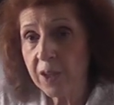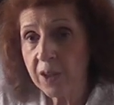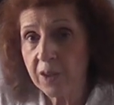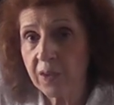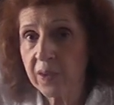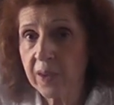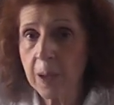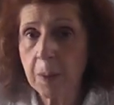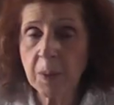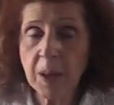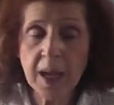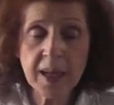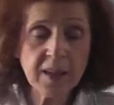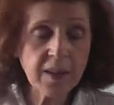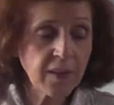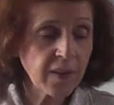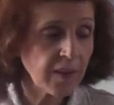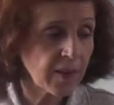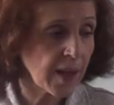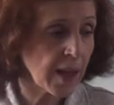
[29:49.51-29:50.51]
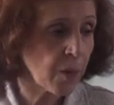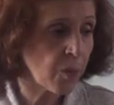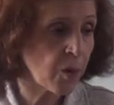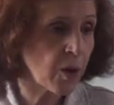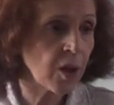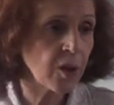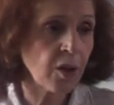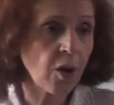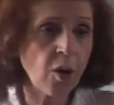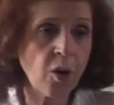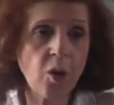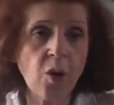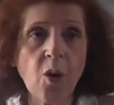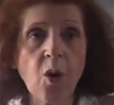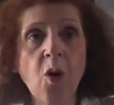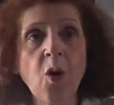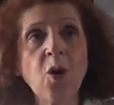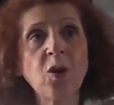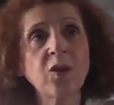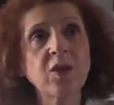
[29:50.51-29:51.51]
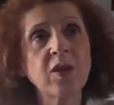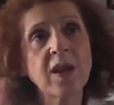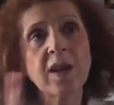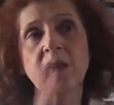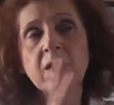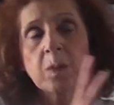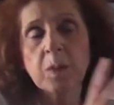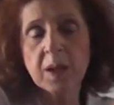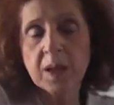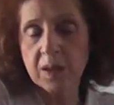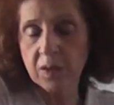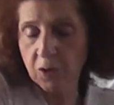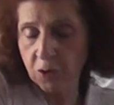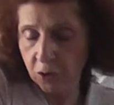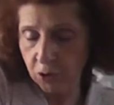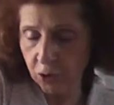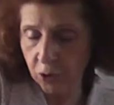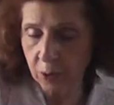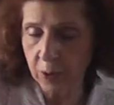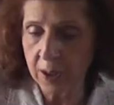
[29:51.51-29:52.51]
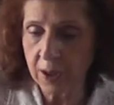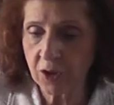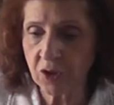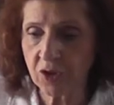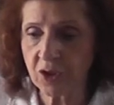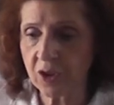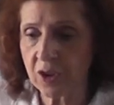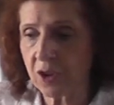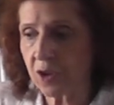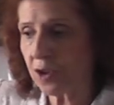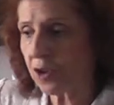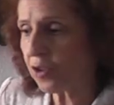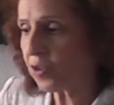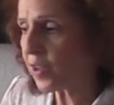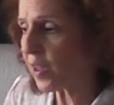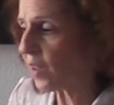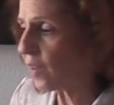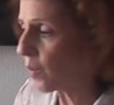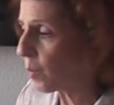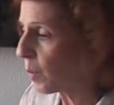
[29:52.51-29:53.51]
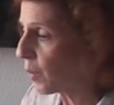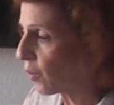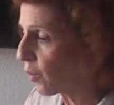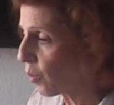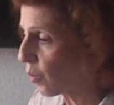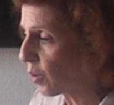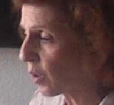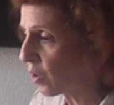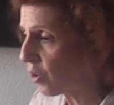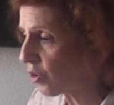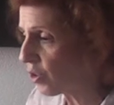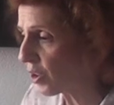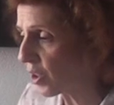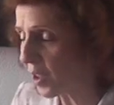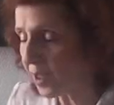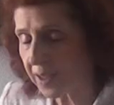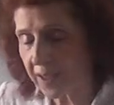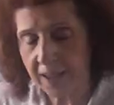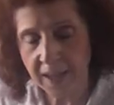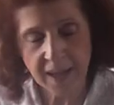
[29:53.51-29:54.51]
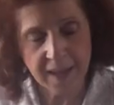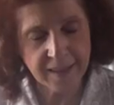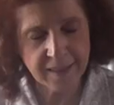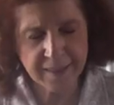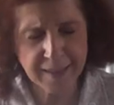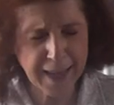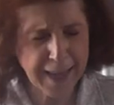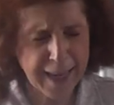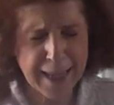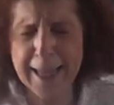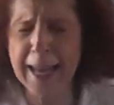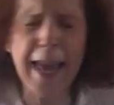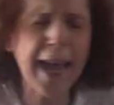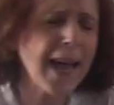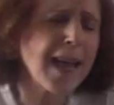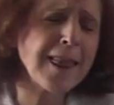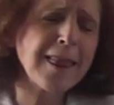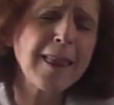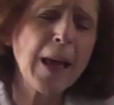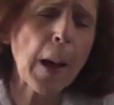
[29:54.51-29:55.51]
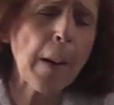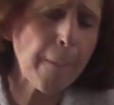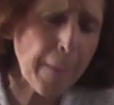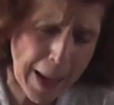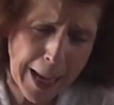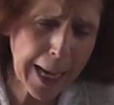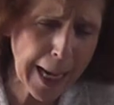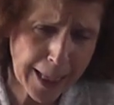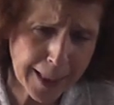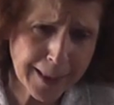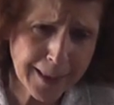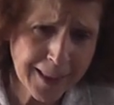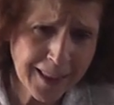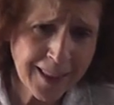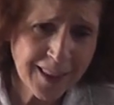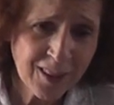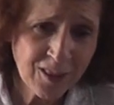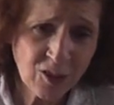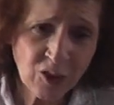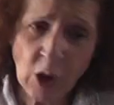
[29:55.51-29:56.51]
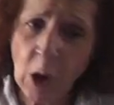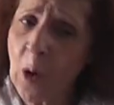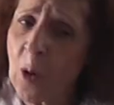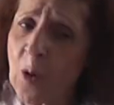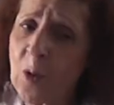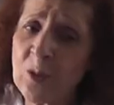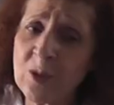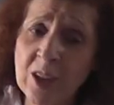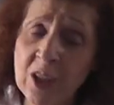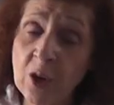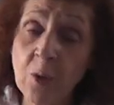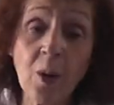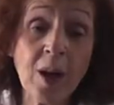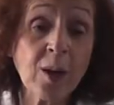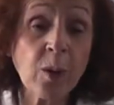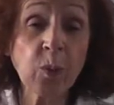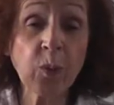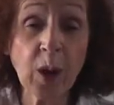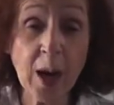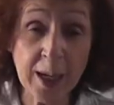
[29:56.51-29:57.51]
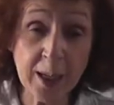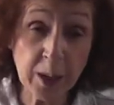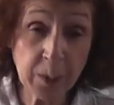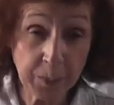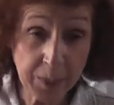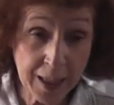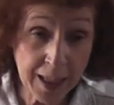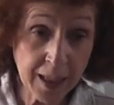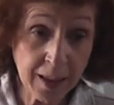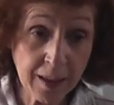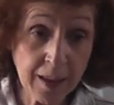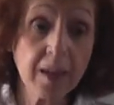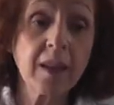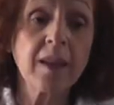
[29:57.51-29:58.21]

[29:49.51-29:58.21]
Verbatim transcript: Some like to say, well, the Old Testament's Jewish, the New Testament's Christian, and I say, anathema. Don't, you want to rile me?